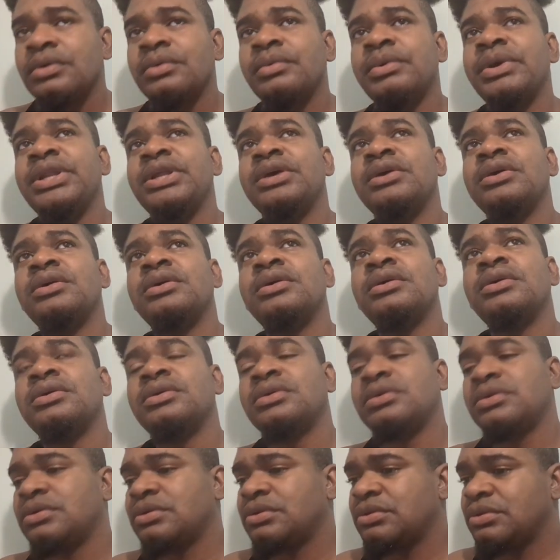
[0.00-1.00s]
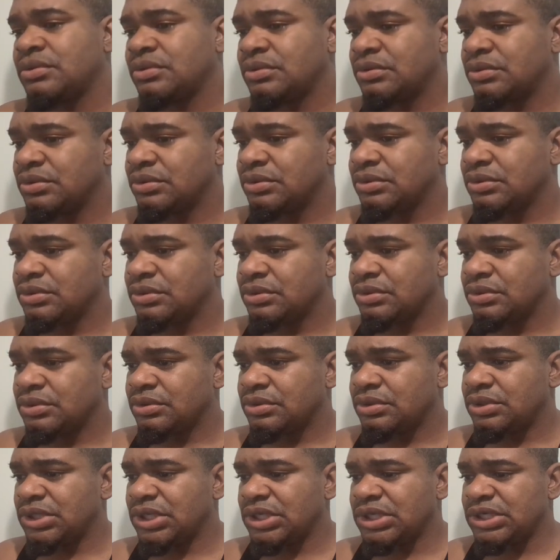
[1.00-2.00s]
you know,
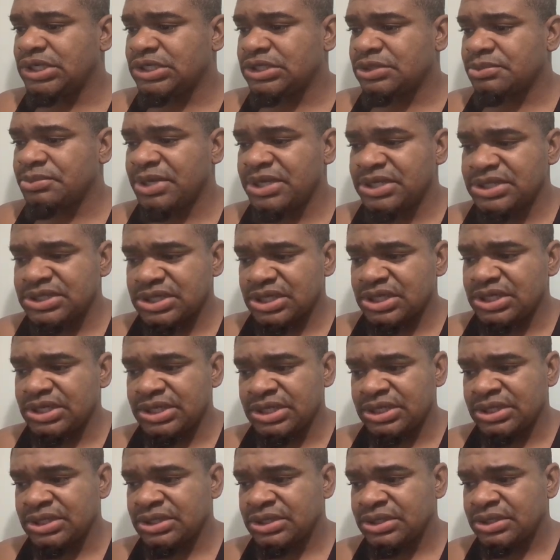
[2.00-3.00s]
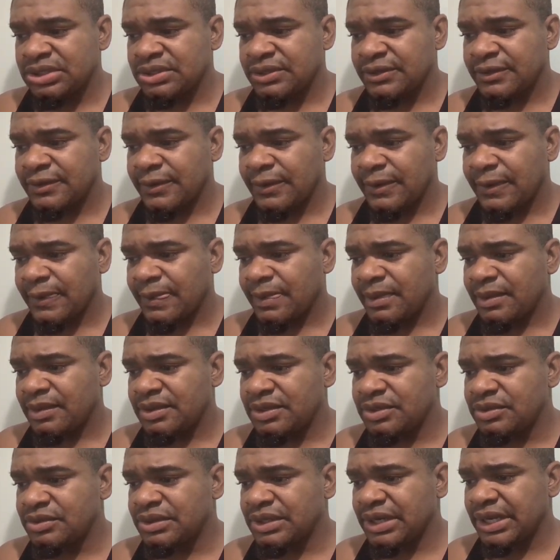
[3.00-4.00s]
a little mentally.
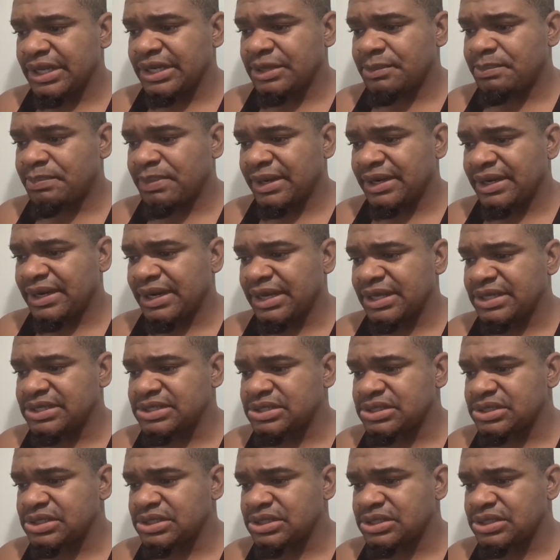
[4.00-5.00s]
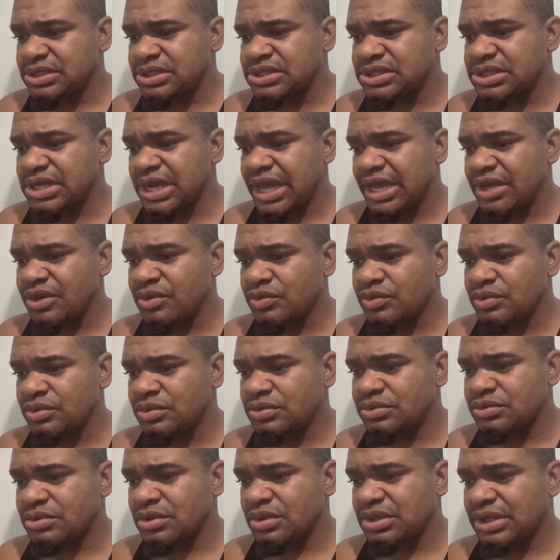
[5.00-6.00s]
Looking like the partner is in, is Layo,
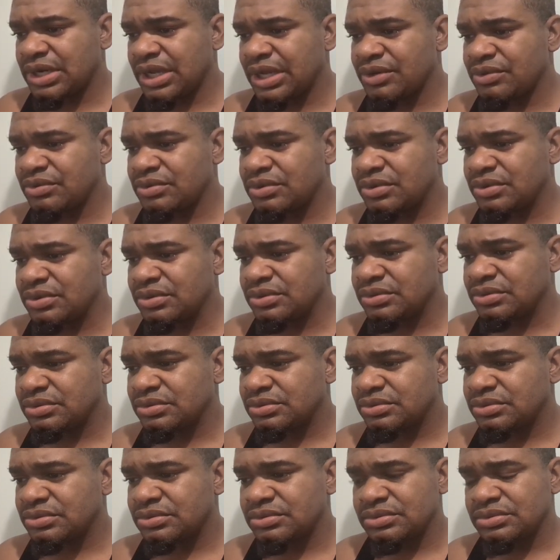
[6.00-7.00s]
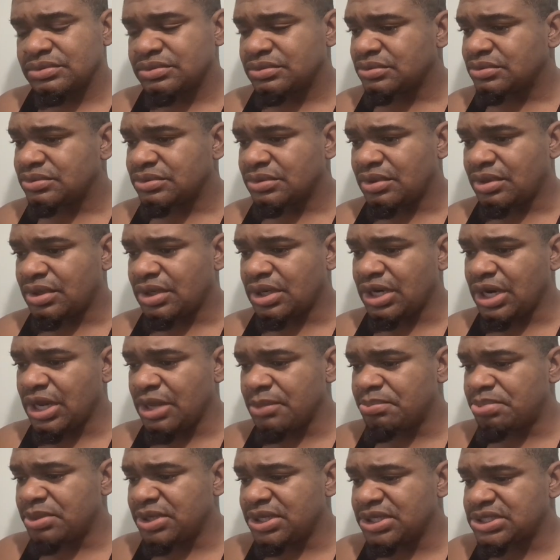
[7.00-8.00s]
not Layo.
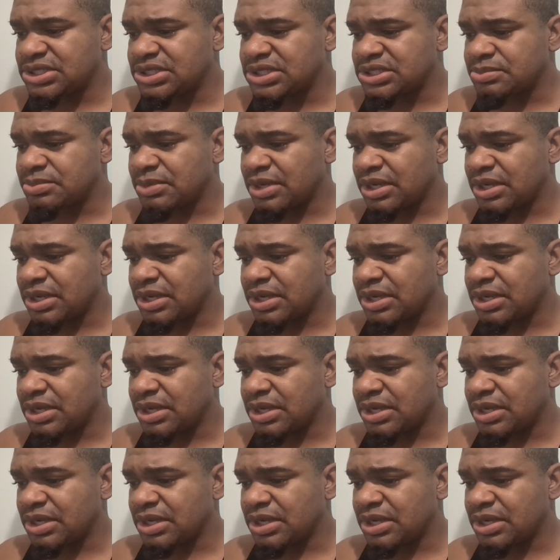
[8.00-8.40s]
them places.